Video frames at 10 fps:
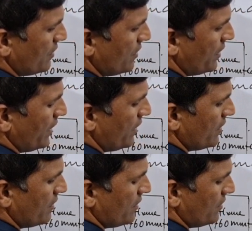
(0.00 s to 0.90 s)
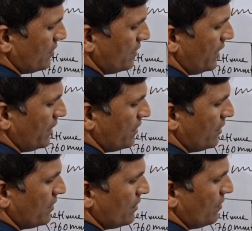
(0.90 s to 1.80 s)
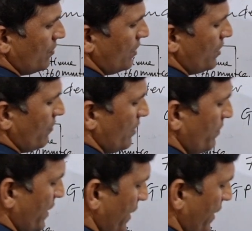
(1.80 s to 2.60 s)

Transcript: Okay, so then what you will be